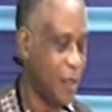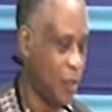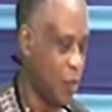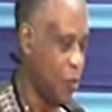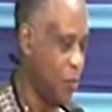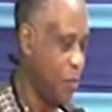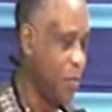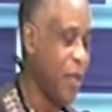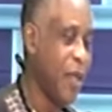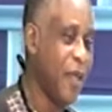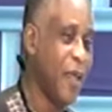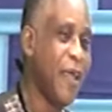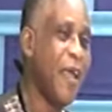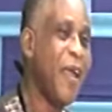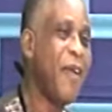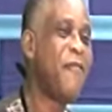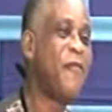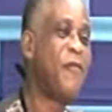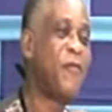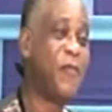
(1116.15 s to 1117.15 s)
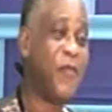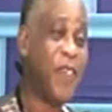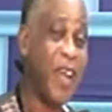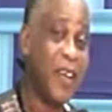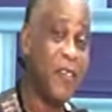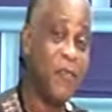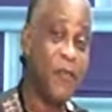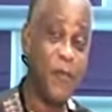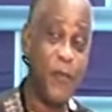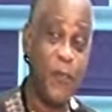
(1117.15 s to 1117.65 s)
to be
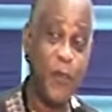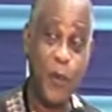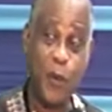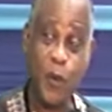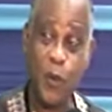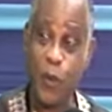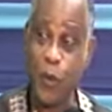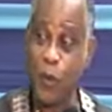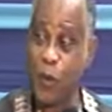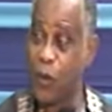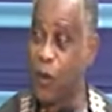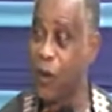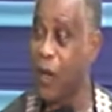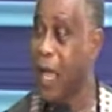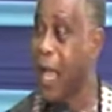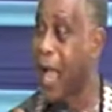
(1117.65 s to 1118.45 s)
faithful